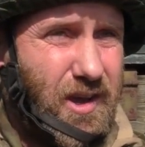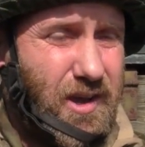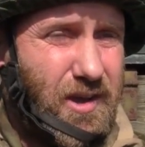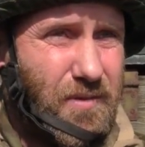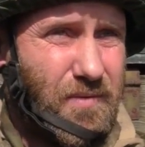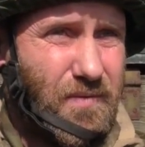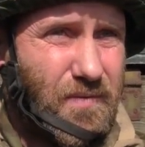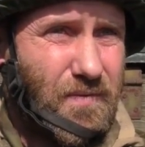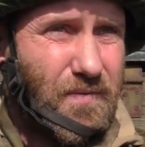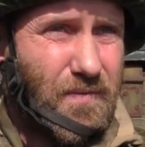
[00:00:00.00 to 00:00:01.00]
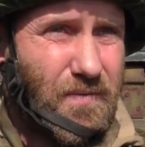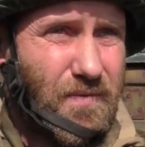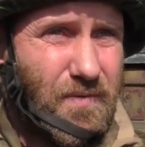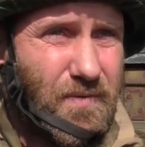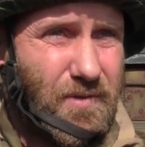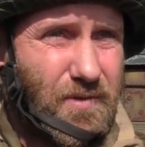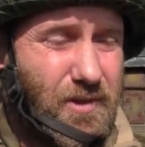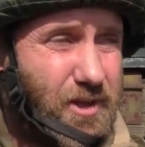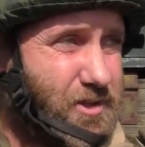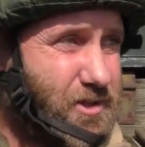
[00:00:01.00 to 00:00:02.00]
and
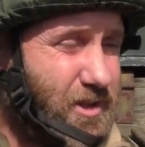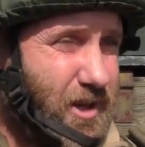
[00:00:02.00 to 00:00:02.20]
it's